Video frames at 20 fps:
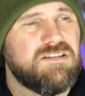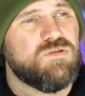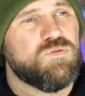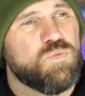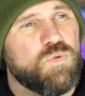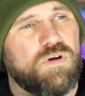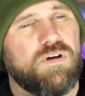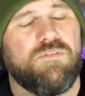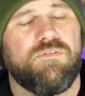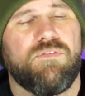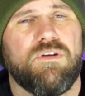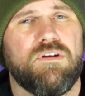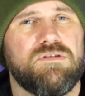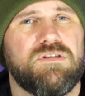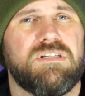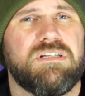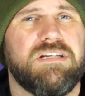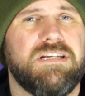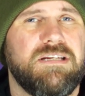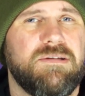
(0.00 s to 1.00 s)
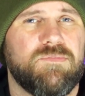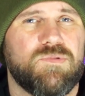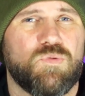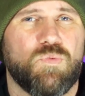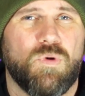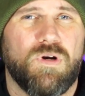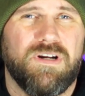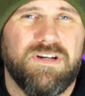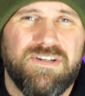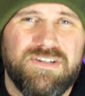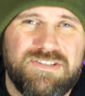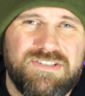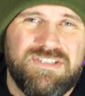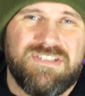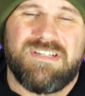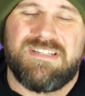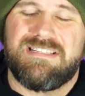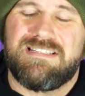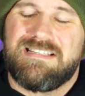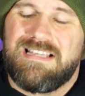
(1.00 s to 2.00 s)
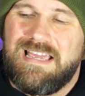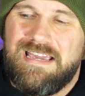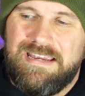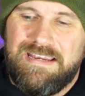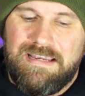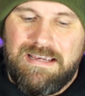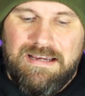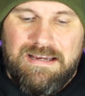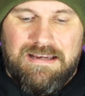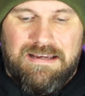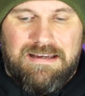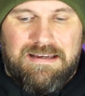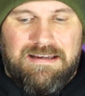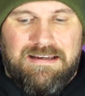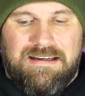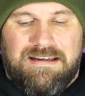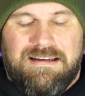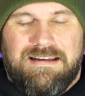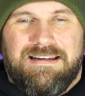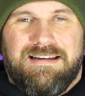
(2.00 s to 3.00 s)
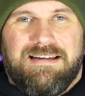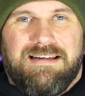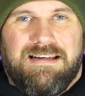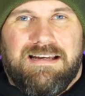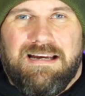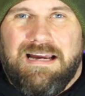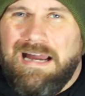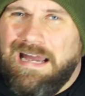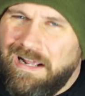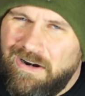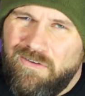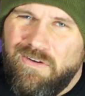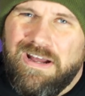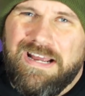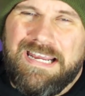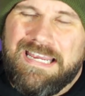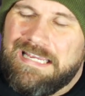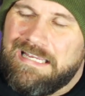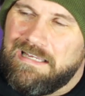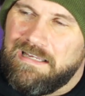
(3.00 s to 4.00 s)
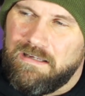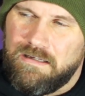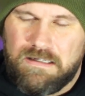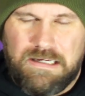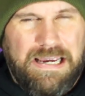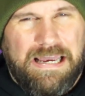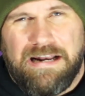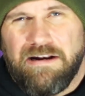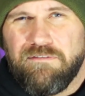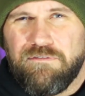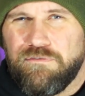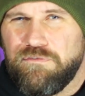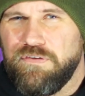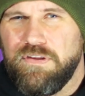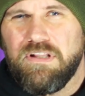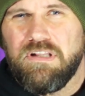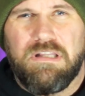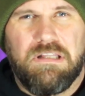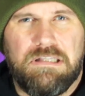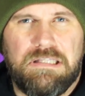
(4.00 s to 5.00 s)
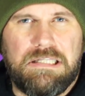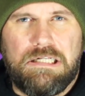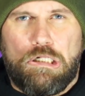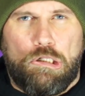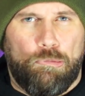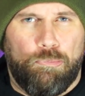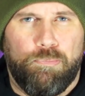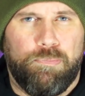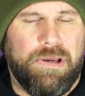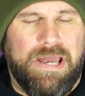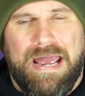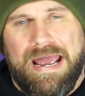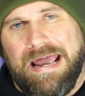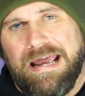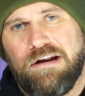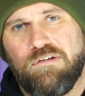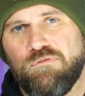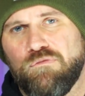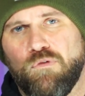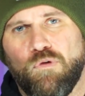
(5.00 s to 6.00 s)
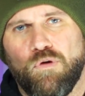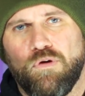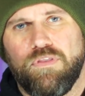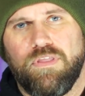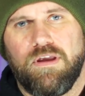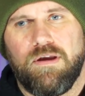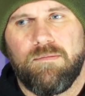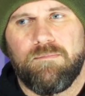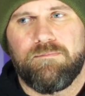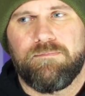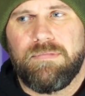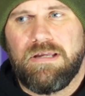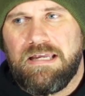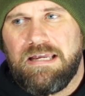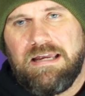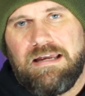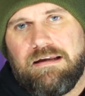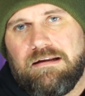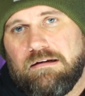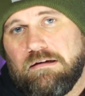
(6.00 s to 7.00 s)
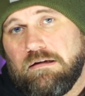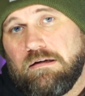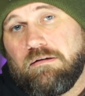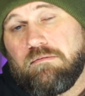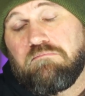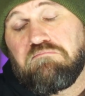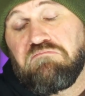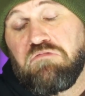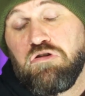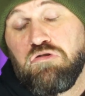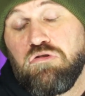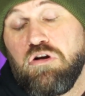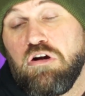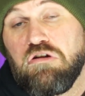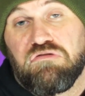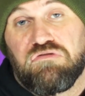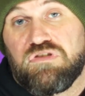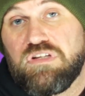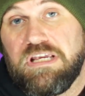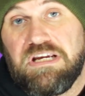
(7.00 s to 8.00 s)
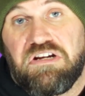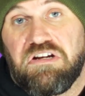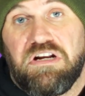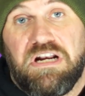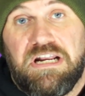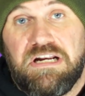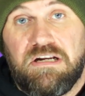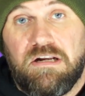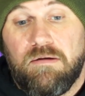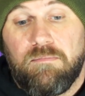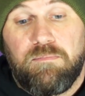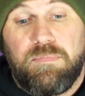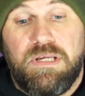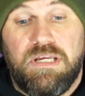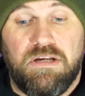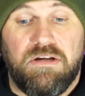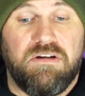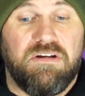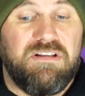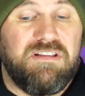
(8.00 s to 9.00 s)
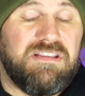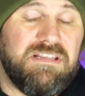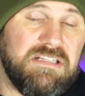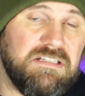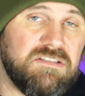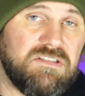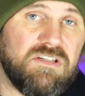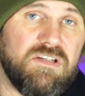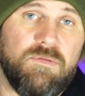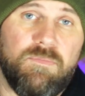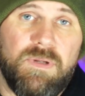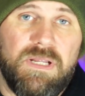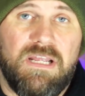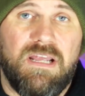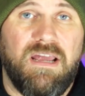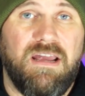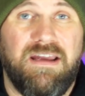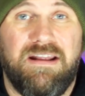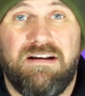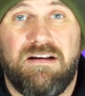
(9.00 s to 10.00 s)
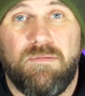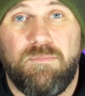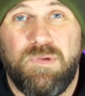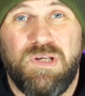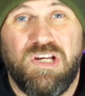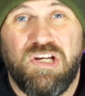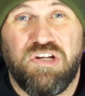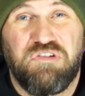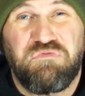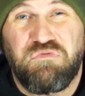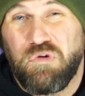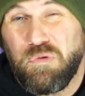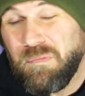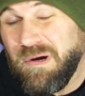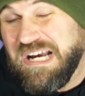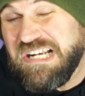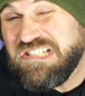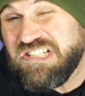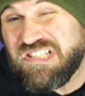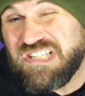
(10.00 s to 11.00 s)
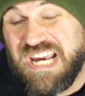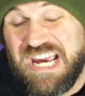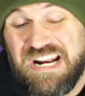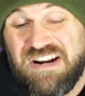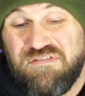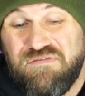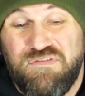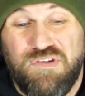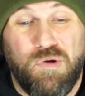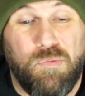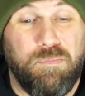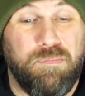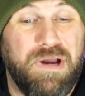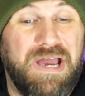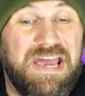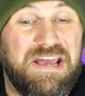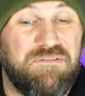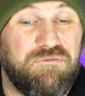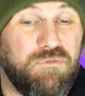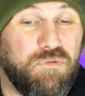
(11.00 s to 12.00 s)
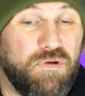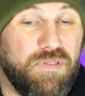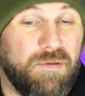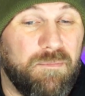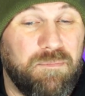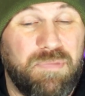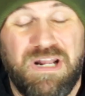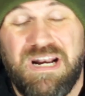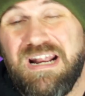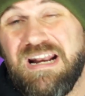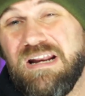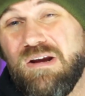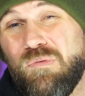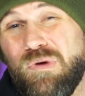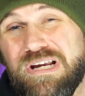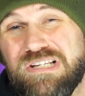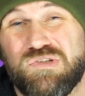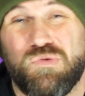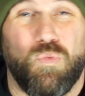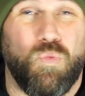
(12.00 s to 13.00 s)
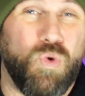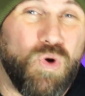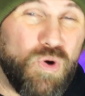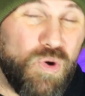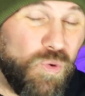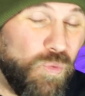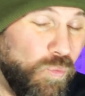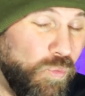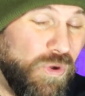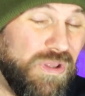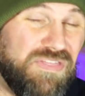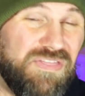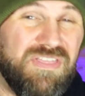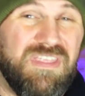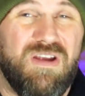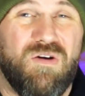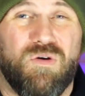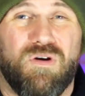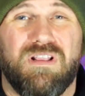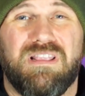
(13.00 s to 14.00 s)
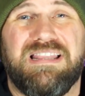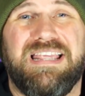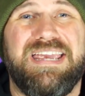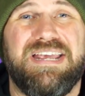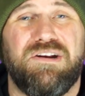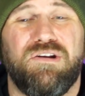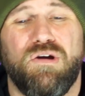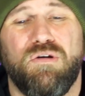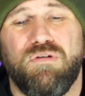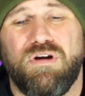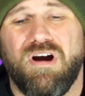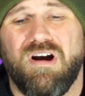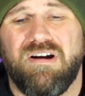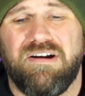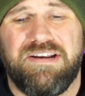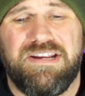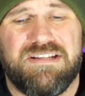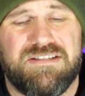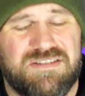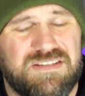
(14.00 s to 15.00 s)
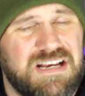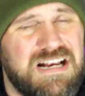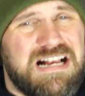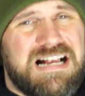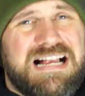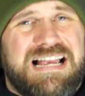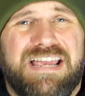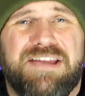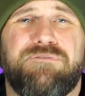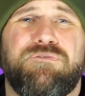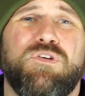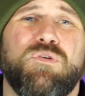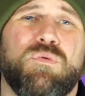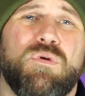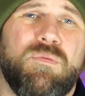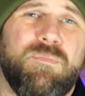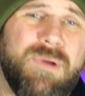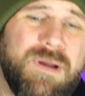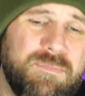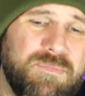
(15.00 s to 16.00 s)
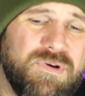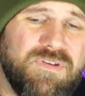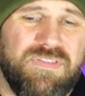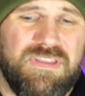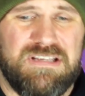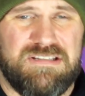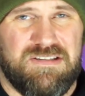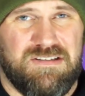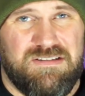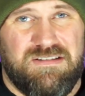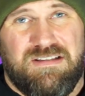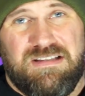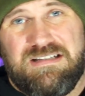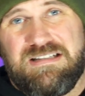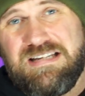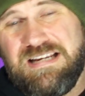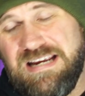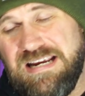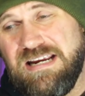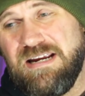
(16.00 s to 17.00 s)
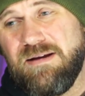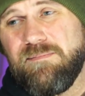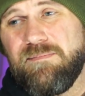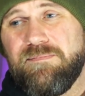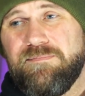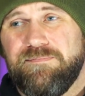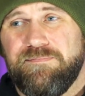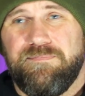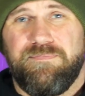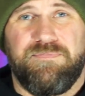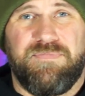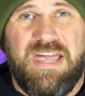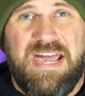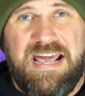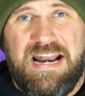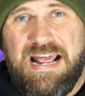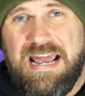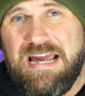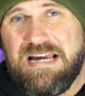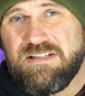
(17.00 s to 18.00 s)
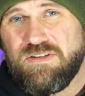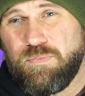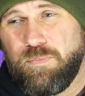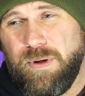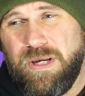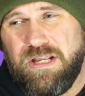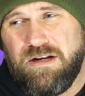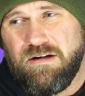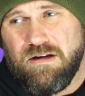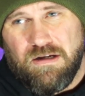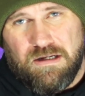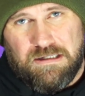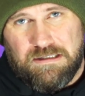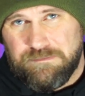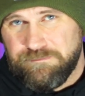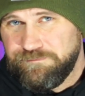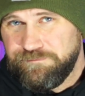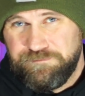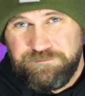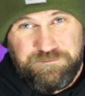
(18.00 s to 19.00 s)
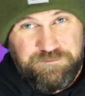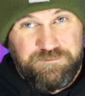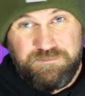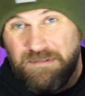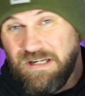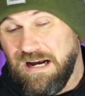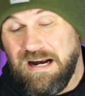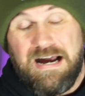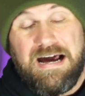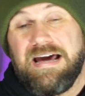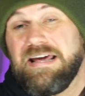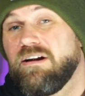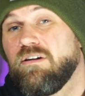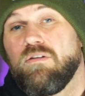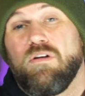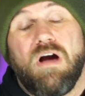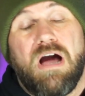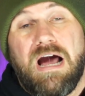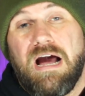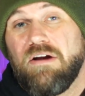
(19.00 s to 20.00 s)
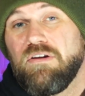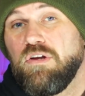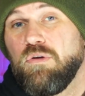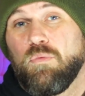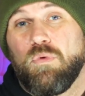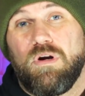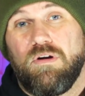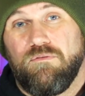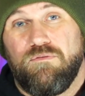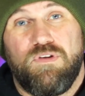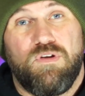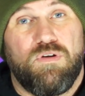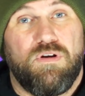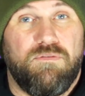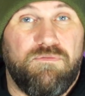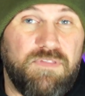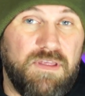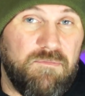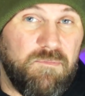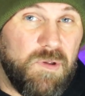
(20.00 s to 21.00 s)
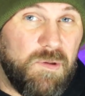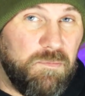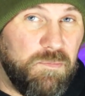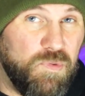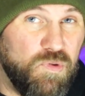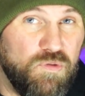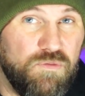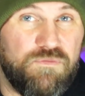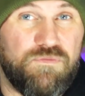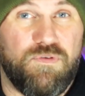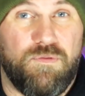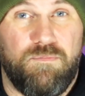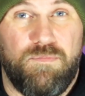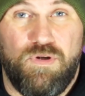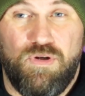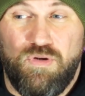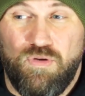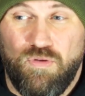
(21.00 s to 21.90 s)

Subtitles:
one of those teams where you're just like, I don't know, I kind of feel a little bad for them. Who knows? They could end up being good. Things could end up being good for them. I just kind of feel bad for them. But anyways, we're with the Orlando Guardians. If you remember, this is the team that has been, I don't know how you want to view it. If they've been moved from New